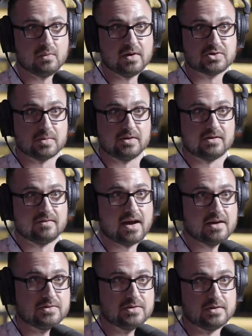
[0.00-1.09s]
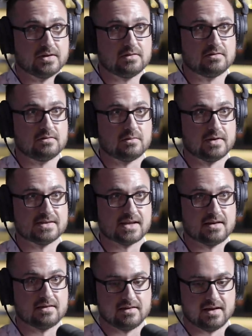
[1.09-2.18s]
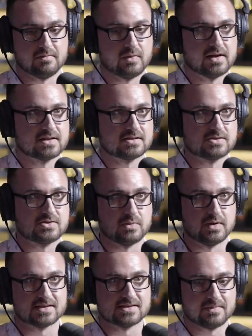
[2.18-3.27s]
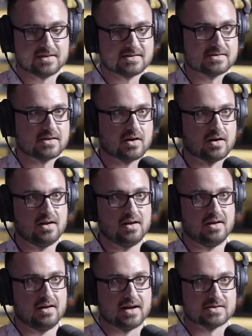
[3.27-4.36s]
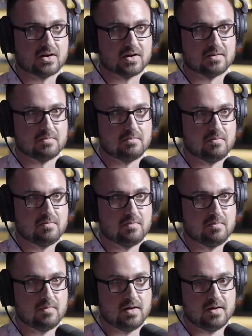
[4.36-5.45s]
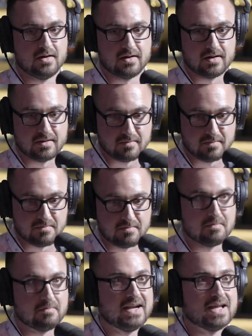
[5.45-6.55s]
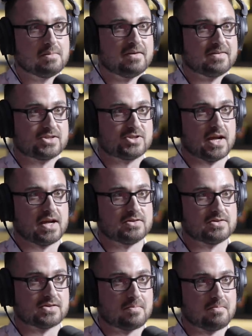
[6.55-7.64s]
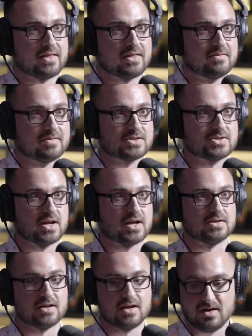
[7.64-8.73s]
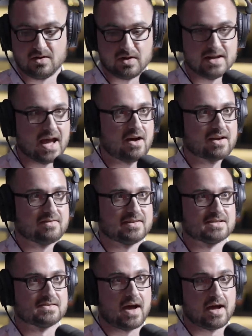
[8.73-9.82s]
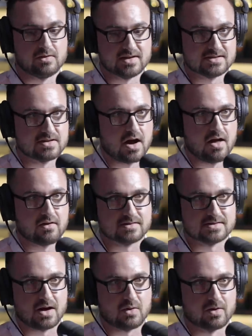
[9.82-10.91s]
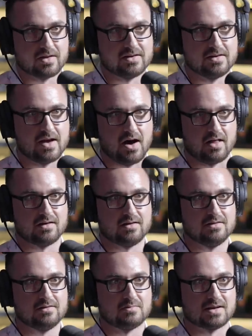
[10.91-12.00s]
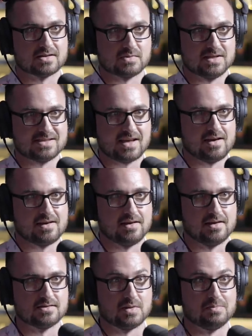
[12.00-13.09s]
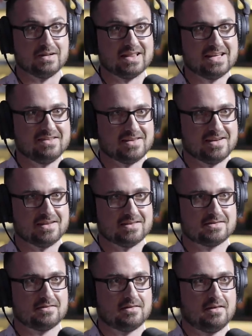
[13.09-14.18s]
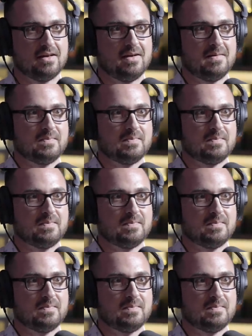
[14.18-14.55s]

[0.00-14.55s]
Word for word: We attribute the value to it. We say, yep, we ex we accept this as our, as our medium of exchange, mm-hmm. as our method of exchange. Yeah. We now give it this value. This dollar is now worth a dollar. Because we say it is, we believe it is. Mm-hmm.